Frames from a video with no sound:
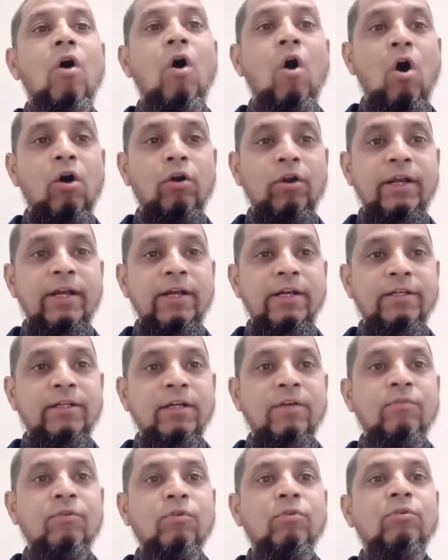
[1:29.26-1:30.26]
or
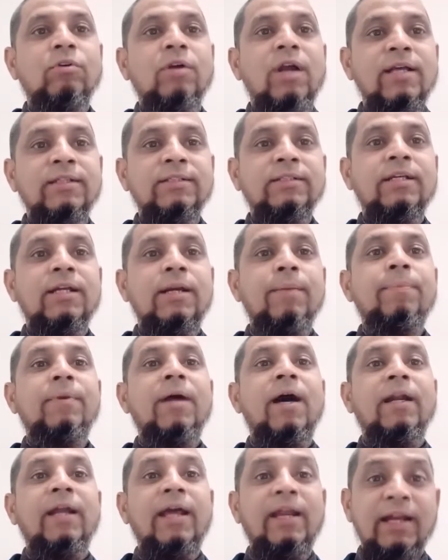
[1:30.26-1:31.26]
interview transcript
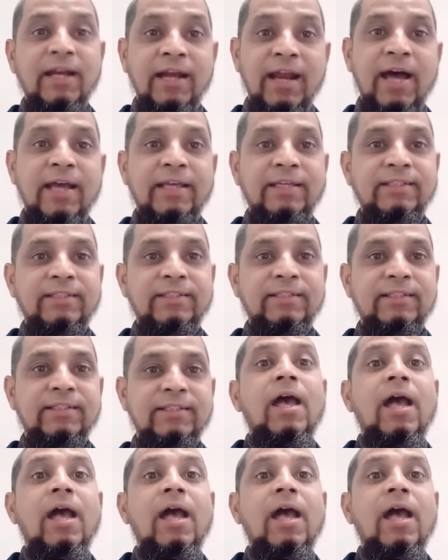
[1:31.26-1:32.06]
are analyzed.